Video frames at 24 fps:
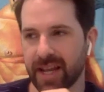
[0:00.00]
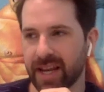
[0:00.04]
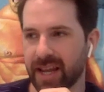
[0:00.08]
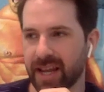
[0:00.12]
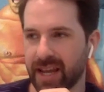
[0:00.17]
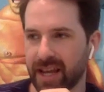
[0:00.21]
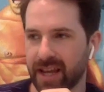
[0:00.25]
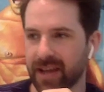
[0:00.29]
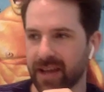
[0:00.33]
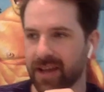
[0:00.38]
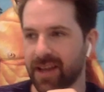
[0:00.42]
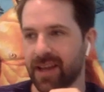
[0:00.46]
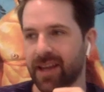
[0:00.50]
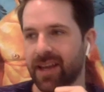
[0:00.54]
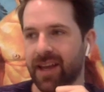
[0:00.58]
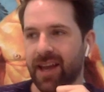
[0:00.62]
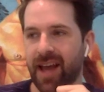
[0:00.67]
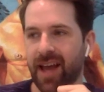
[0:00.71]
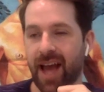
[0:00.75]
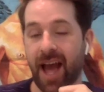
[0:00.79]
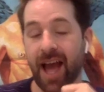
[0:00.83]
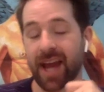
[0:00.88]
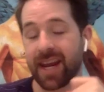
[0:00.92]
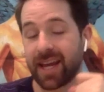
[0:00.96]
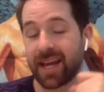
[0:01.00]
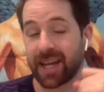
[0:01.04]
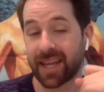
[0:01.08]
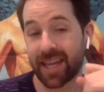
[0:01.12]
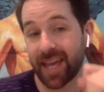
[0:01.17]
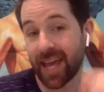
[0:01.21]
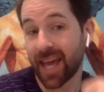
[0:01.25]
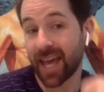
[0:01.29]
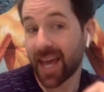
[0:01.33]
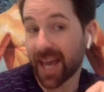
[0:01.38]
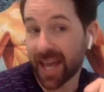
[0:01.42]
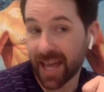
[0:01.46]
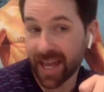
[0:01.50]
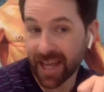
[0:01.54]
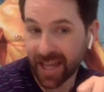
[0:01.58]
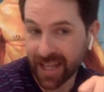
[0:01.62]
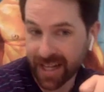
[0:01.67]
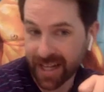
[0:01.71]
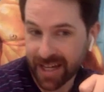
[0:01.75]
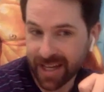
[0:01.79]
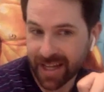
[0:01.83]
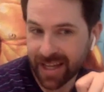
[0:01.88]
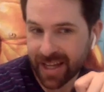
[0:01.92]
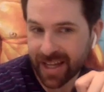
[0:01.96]
dating, had a
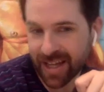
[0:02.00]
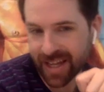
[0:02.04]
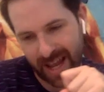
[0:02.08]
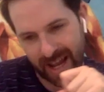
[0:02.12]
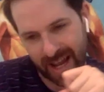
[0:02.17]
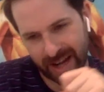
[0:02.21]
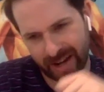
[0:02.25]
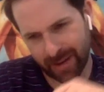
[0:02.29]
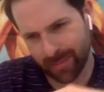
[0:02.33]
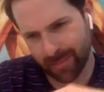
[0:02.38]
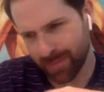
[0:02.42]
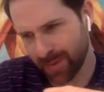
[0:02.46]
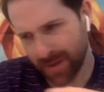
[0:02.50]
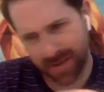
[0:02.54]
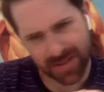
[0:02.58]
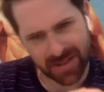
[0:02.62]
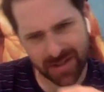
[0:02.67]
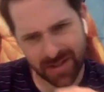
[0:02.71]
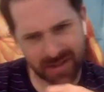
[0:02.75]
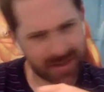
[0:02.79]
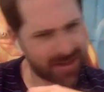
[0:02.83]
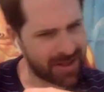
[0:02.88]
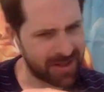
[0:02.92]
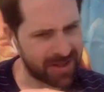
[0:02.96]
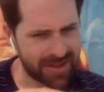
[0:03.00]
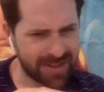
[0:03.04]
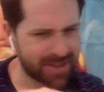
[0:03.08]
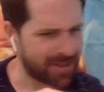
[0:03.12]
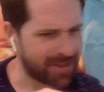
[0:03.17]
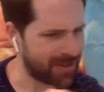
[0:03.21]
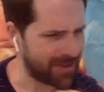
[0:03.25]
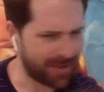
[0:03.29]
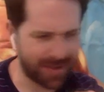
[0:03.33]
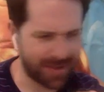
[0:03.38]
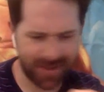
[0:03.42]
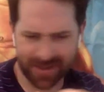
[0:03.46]
kid, and I'm pretty sure they're still